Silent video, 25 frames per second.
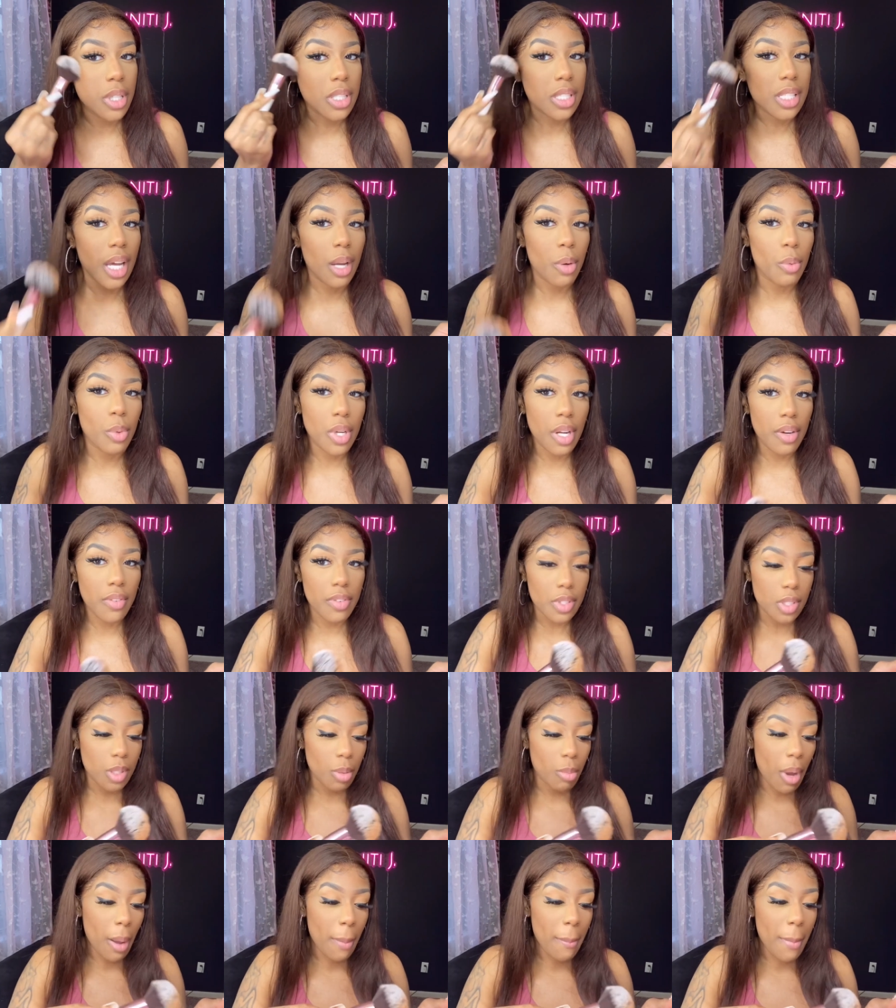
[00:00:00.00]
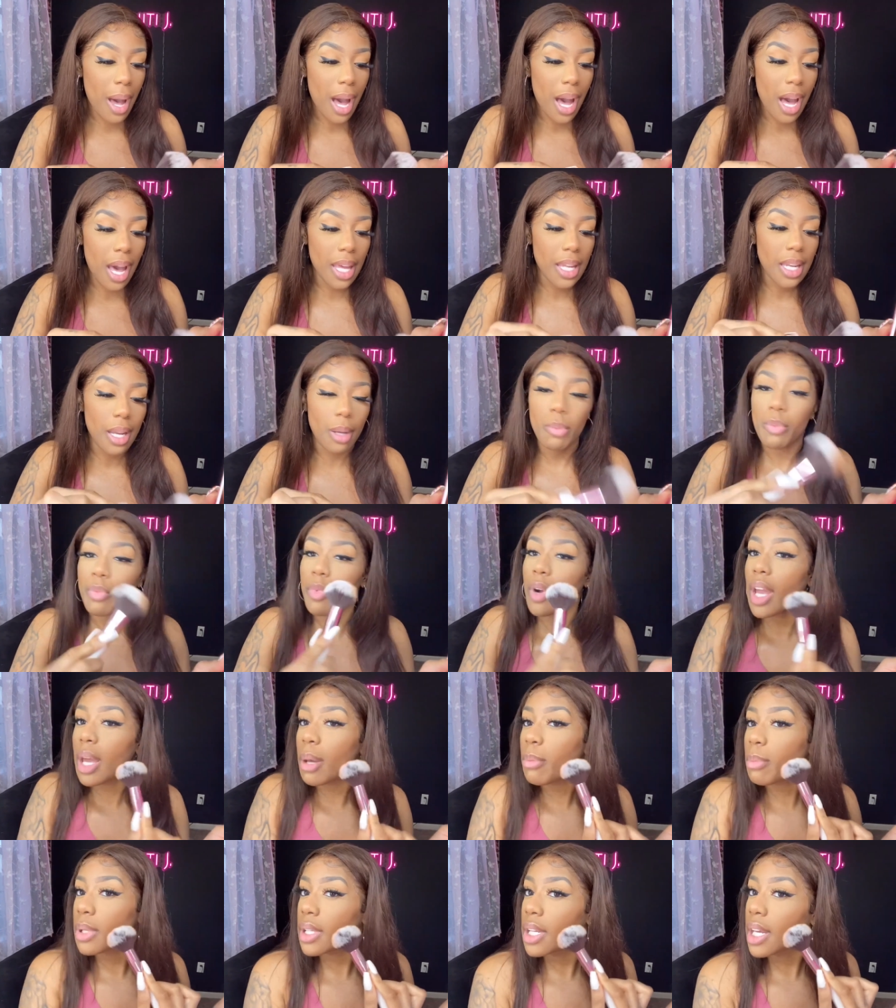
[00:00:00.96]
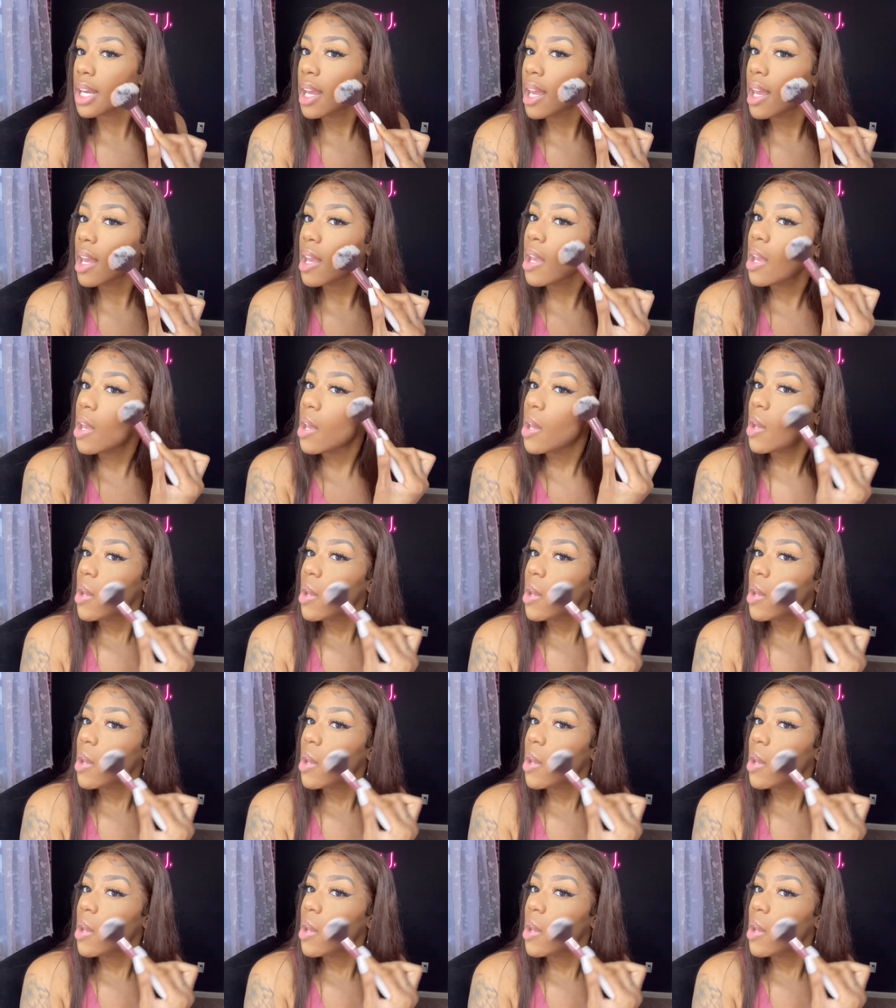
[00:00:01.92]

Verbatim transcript: It's like whatever's on my mind, I'm rambling,